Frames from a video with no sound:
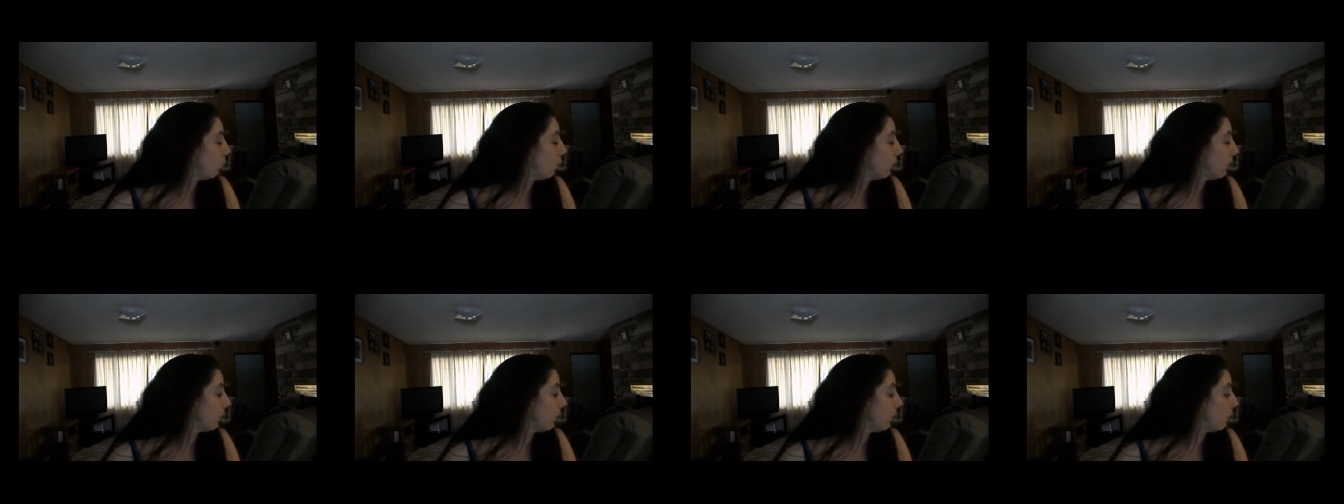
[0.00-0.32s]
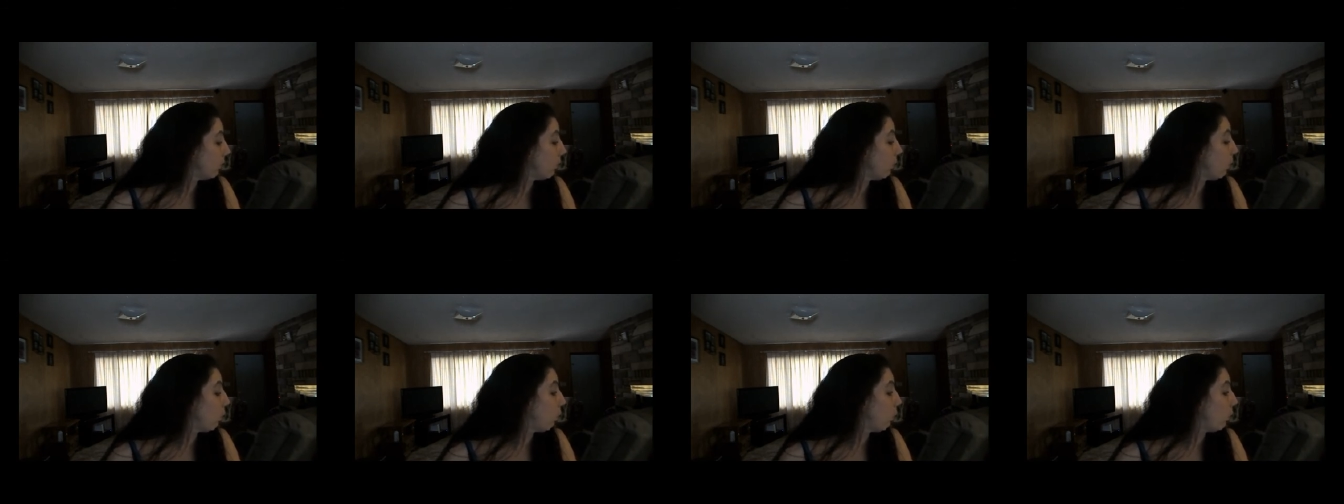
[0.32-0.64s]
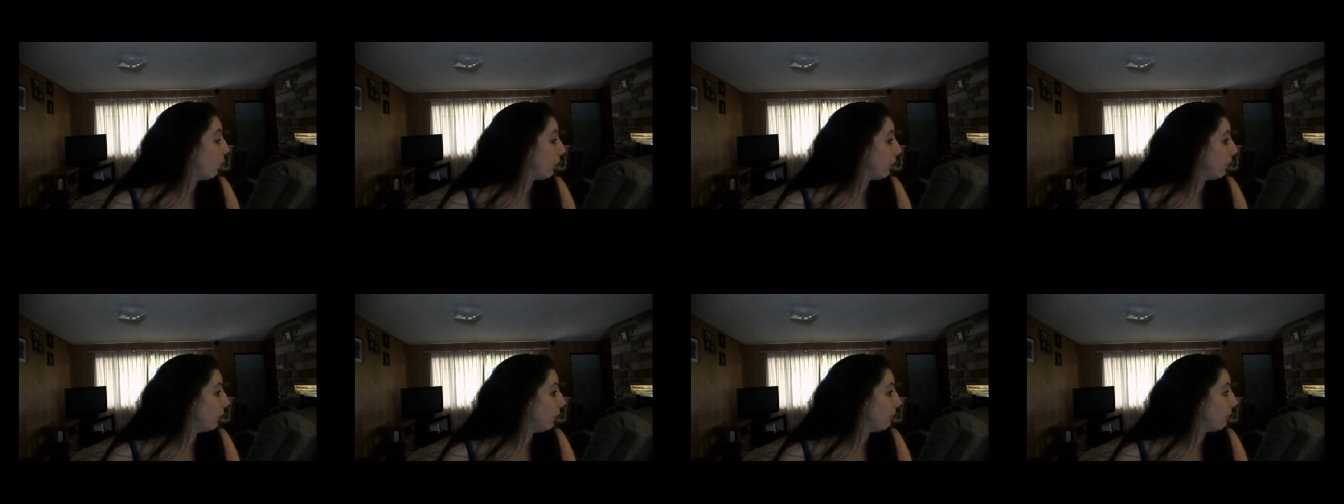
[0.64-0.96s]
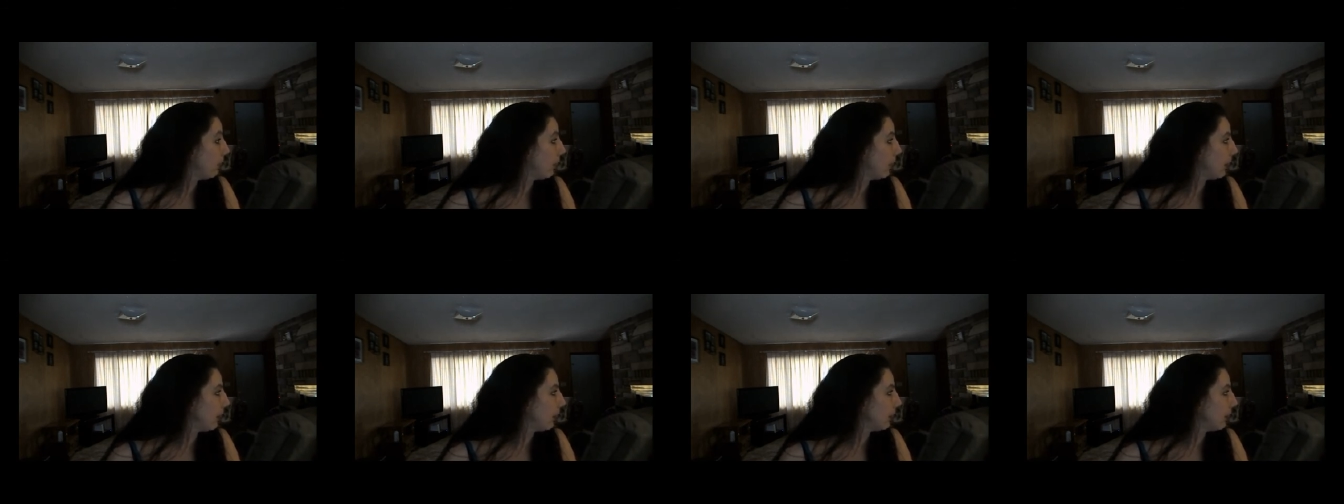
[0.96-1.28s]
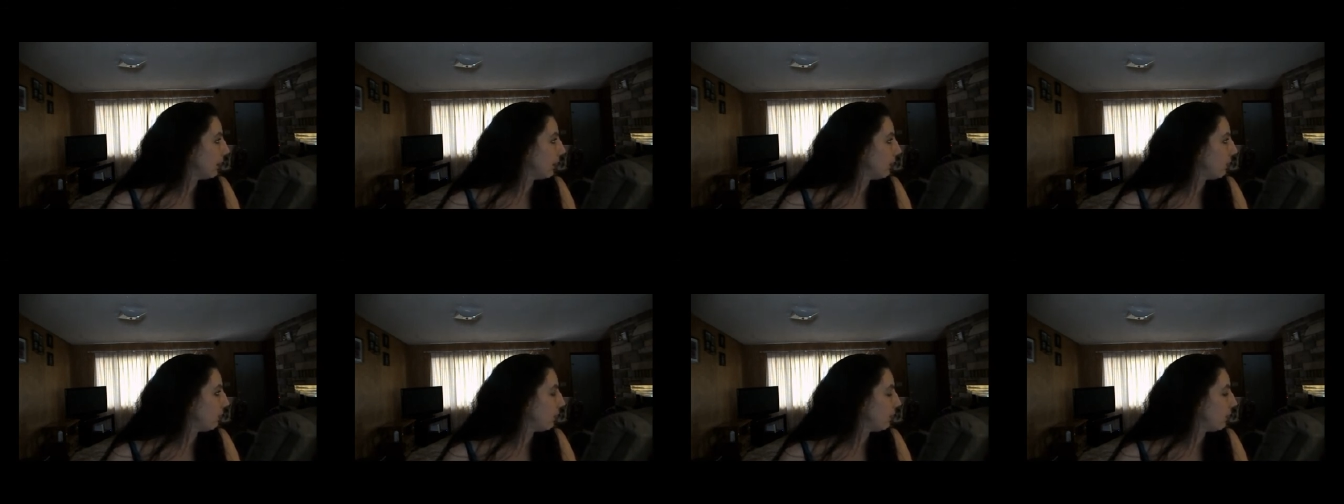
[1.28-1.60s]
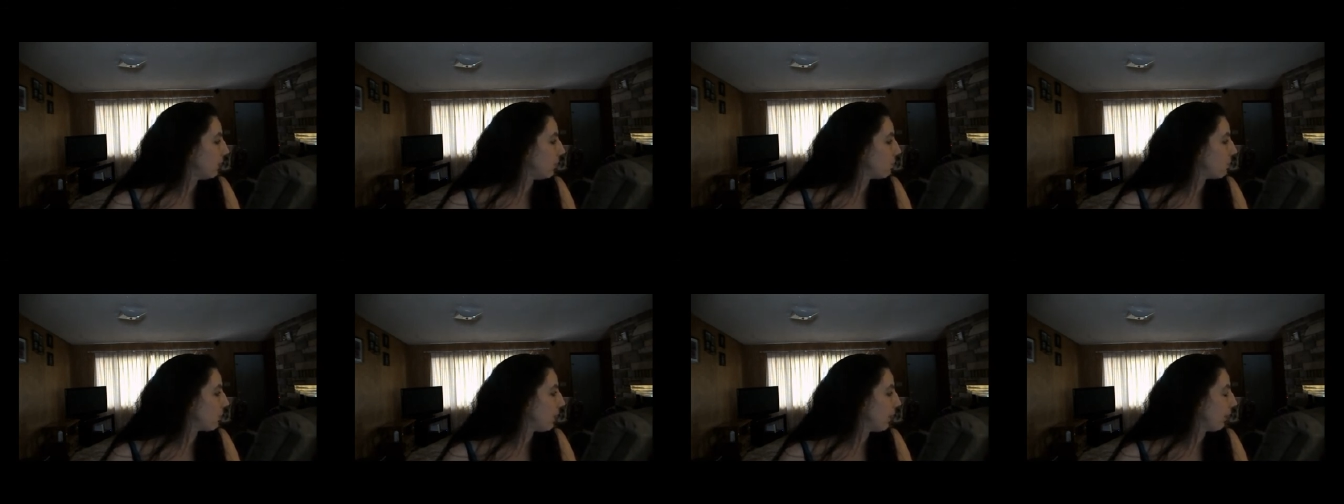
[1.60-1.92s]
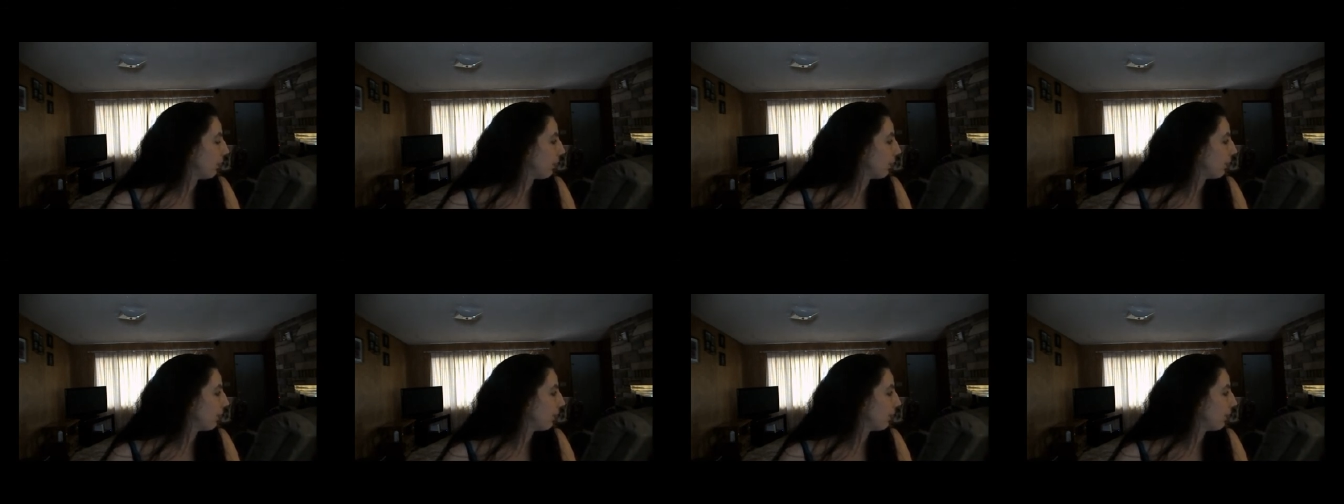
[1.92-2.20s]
What are you playing that you need the chair?